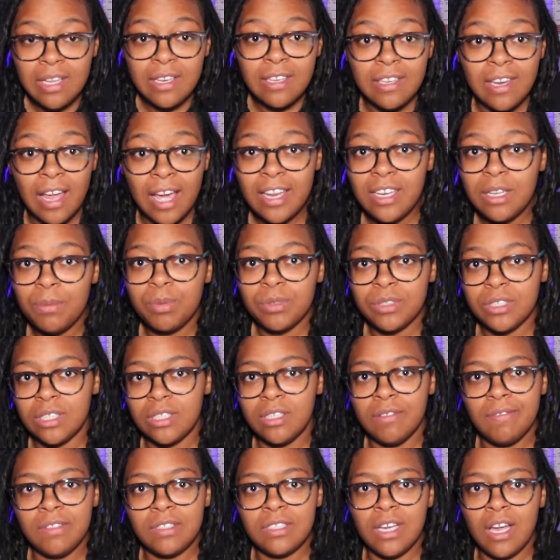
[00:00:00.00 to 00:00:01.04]
90%
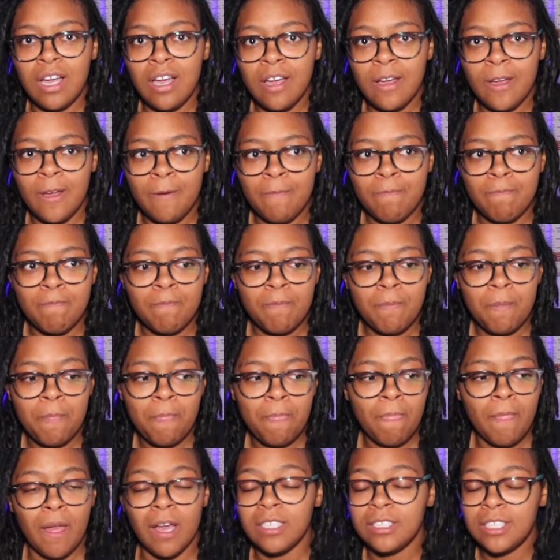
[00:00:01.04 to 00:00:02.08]
of the time,
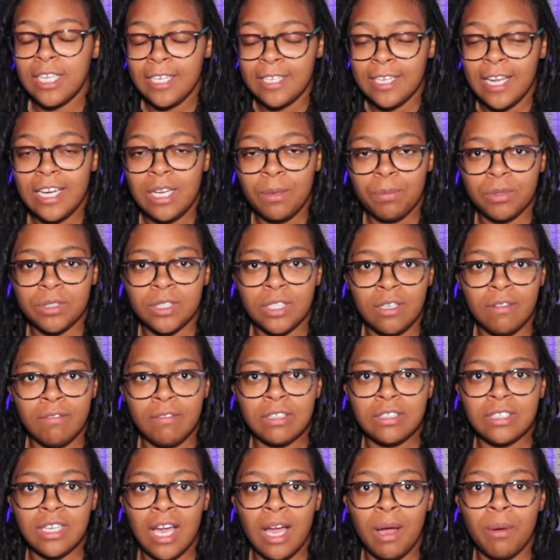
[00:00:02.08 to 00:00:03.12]
I'll say 90% of the
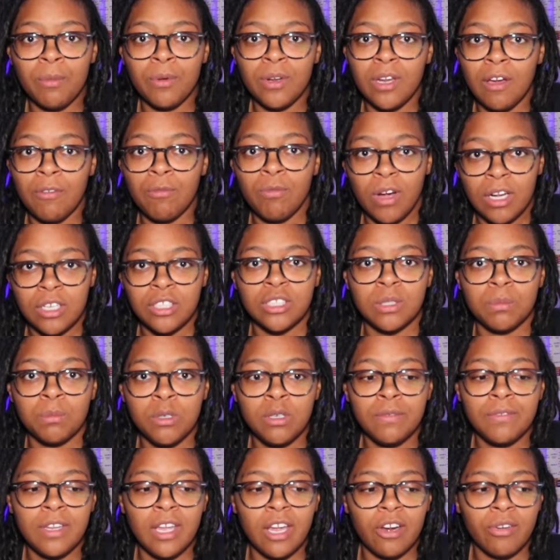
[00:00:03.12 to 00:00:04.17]
time when I've watched a
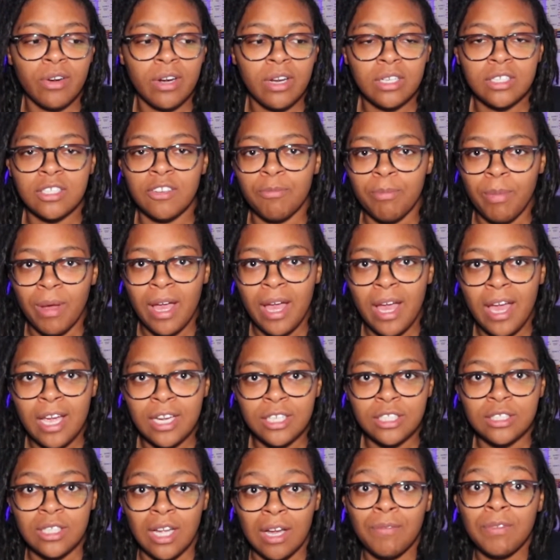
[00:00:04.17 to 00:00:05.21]
movie that critics have
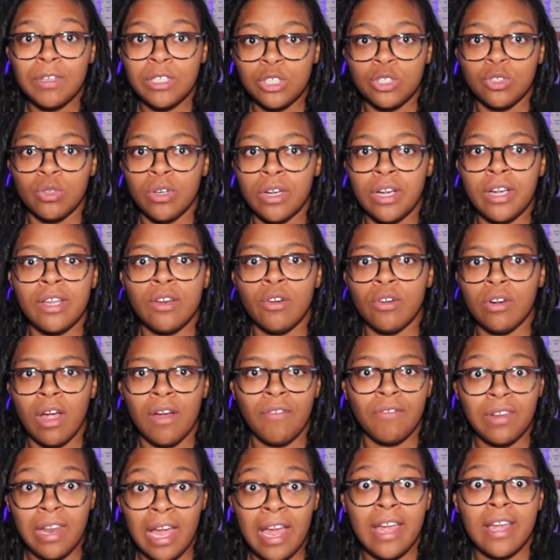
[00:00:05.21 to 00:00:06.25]
bashed, I've enjoyed or
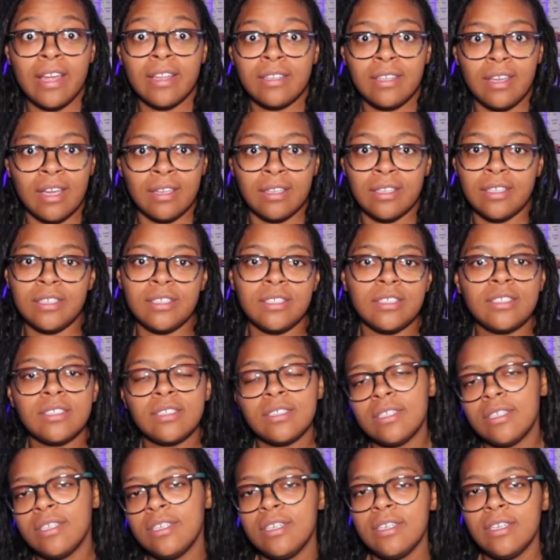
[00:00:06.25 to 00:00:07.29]
I've liked at least.
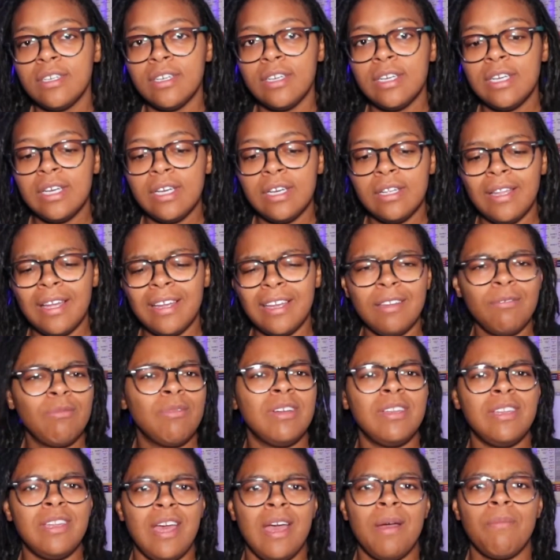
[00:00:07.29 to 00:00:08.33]
Like, it
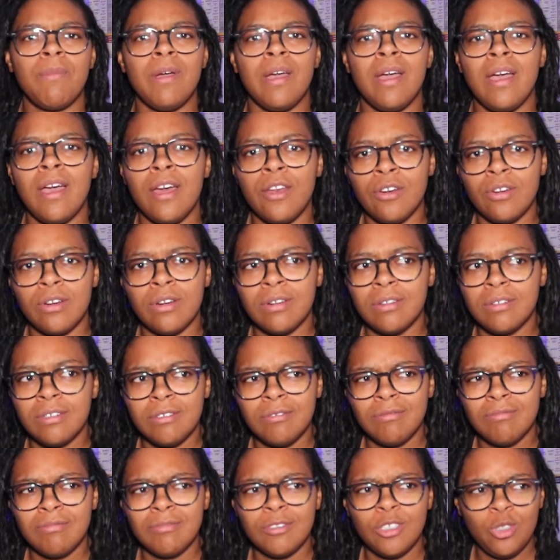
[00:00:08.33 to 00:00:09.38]
wasn't that bad, or
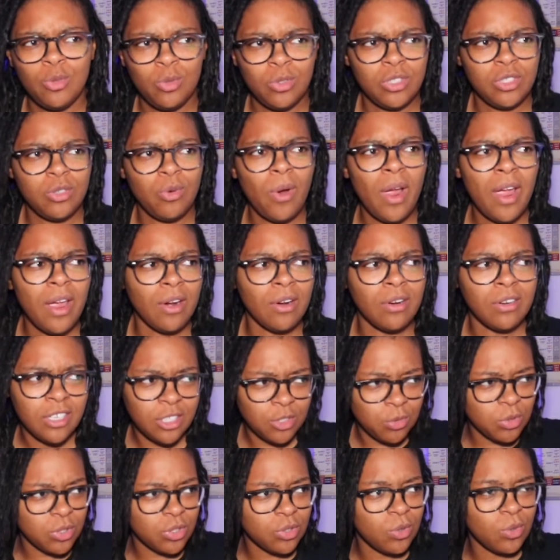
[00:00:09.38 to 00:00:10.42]
this was great, or
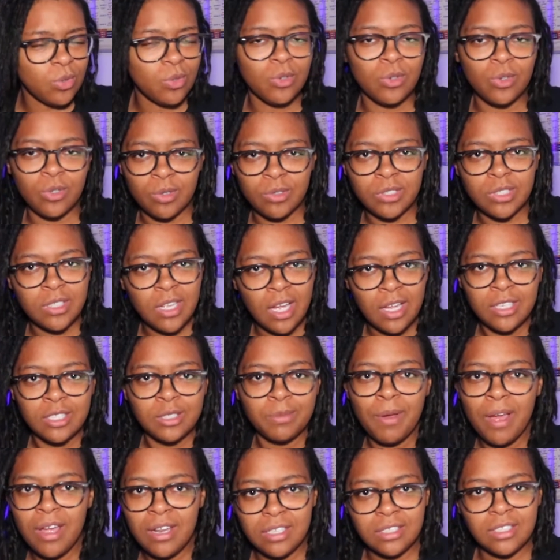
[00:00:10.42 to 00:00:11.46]
this was cool. It's not as
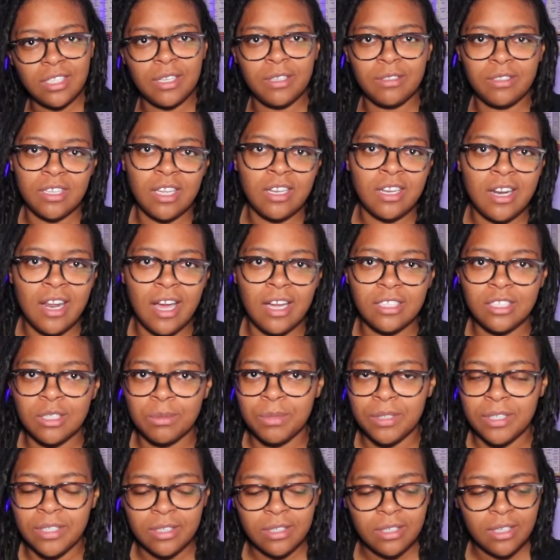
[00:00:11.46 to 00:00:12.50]
bad as they set it out to
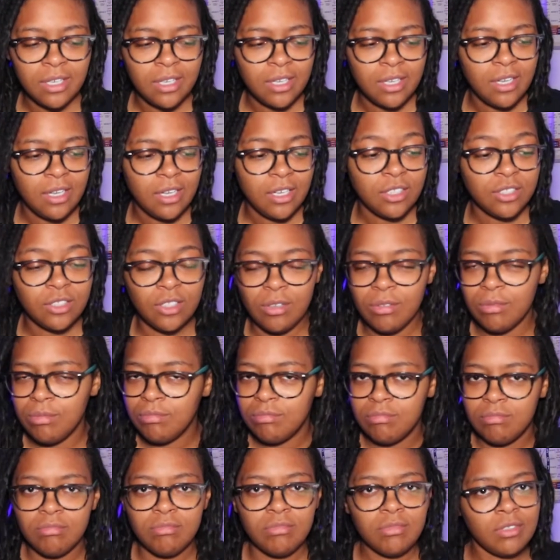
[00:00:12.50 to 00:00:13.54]
be. So,
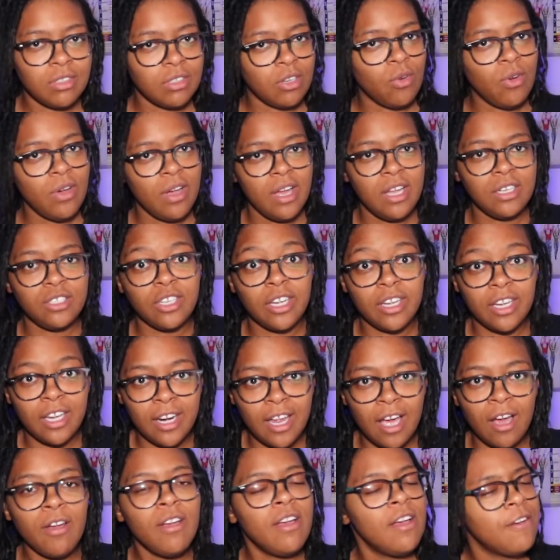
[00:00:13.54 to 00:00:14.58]
go ahead, check it
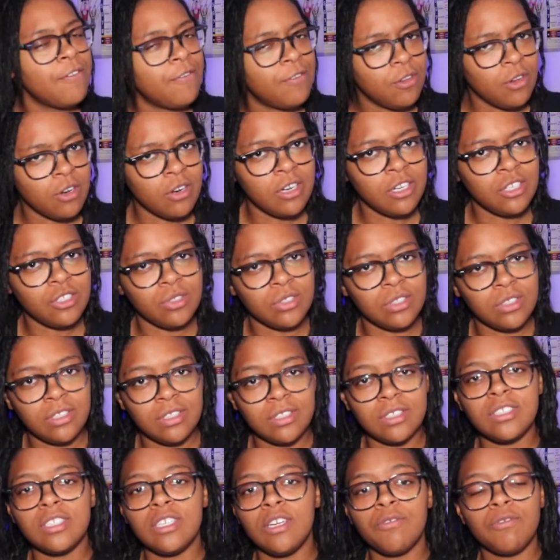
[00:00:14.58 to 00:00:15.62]
out if you're interested.
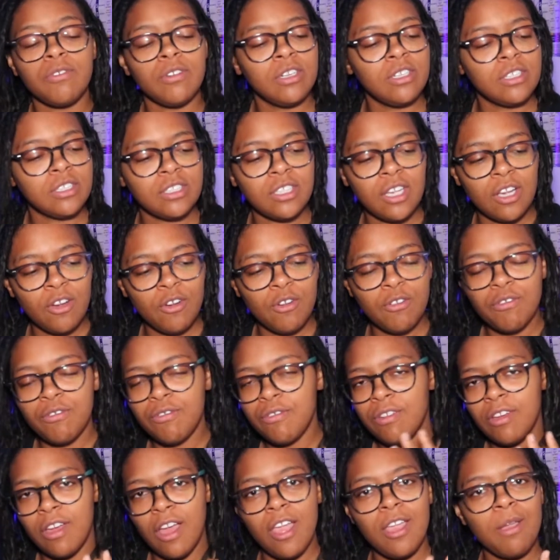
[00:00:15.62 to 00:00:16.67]
See it for yourself,
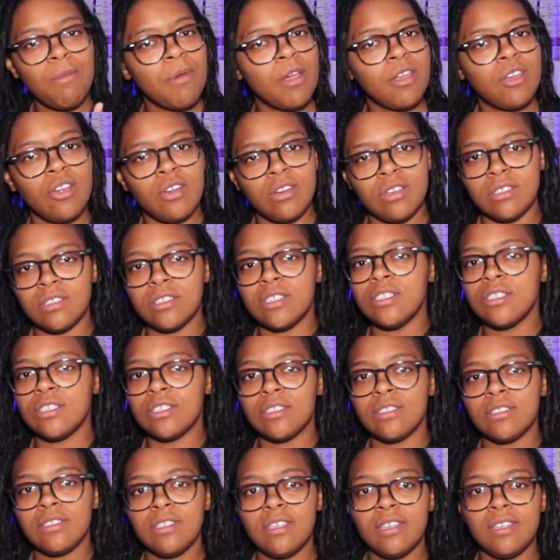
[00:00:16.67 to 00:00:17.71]
and you make your
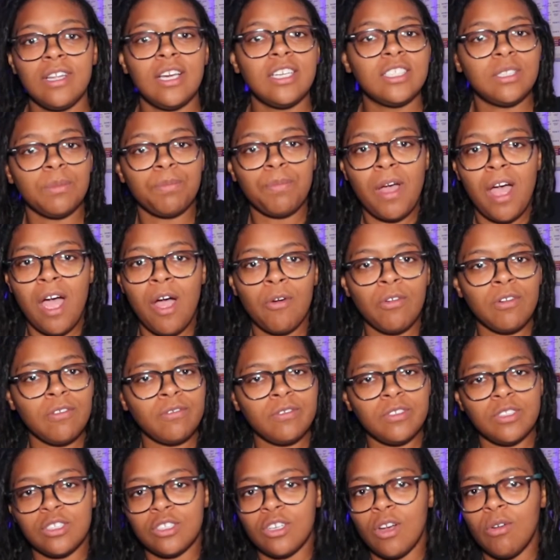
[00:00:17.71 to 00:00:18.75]
decision. That's the power of
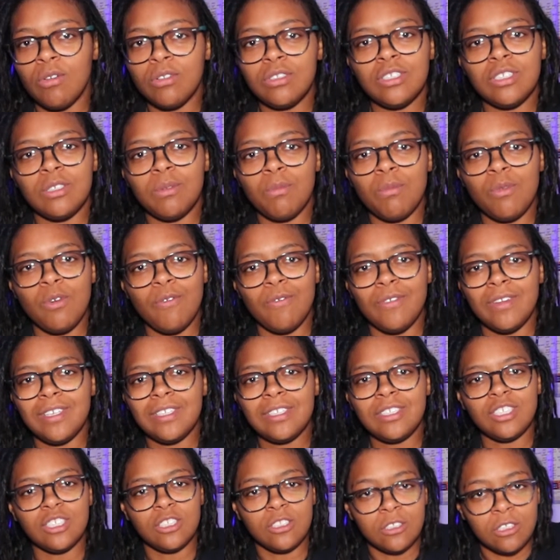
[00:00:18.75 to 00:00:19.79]
just going to the movies.
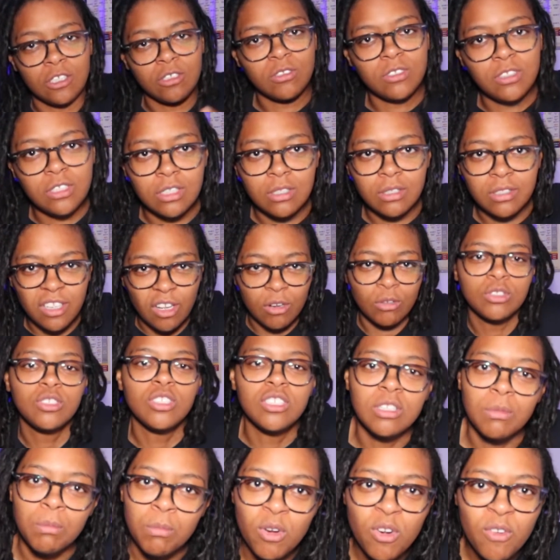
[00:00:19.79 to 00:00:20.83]
Just go to the, go to
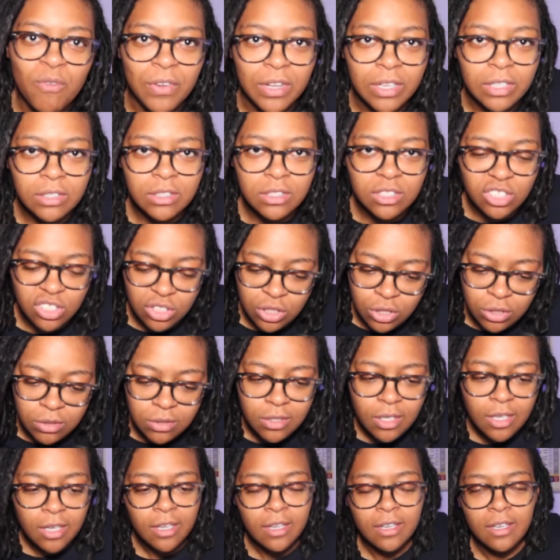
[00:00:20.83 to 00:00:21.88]
the movies. Just
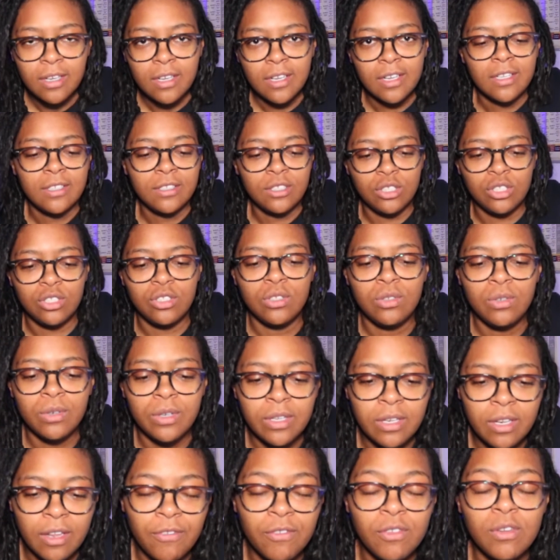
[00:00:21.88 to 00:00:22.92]
just do
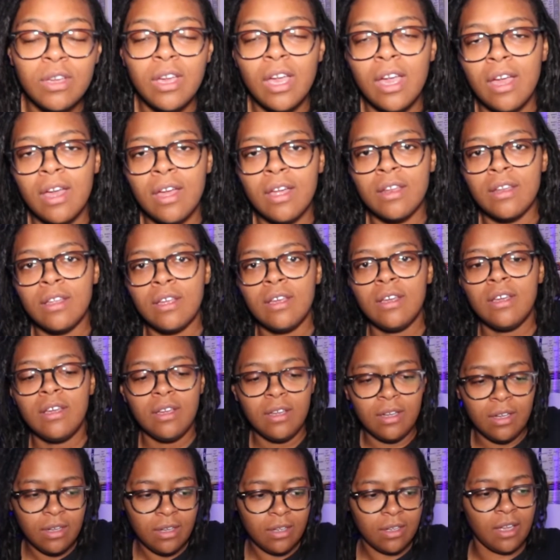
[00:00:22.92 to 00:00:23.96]
it if you can.
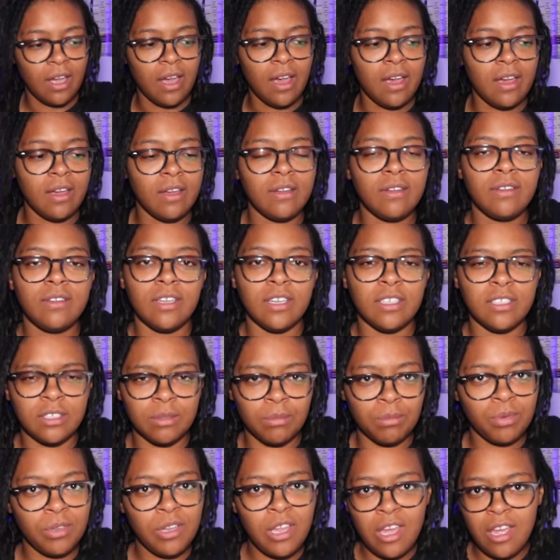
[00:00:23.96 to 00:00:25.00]
Okay, get some
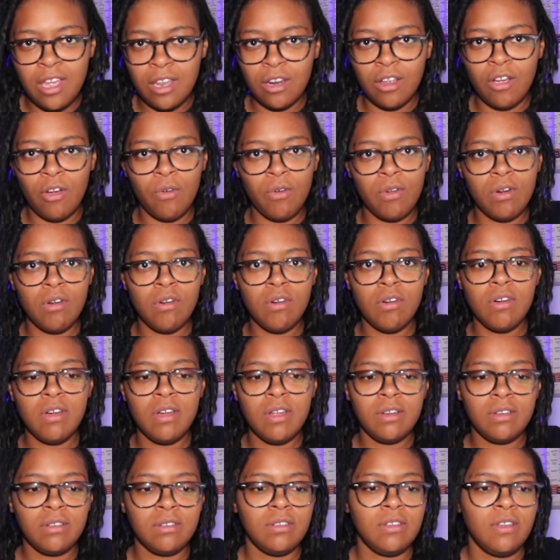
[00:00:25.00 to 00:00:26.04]
plan going
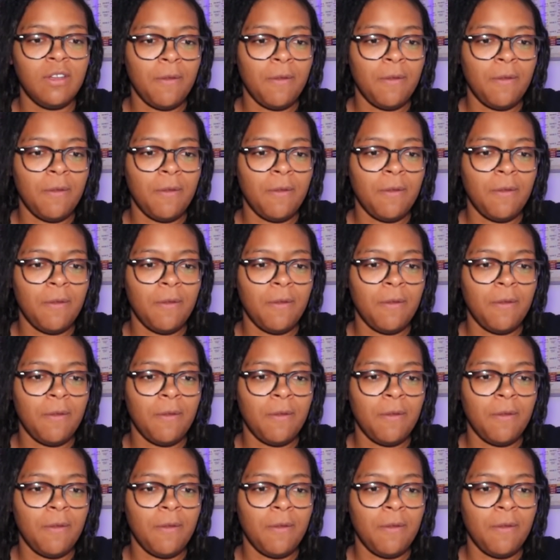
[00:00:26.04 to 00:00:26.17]
on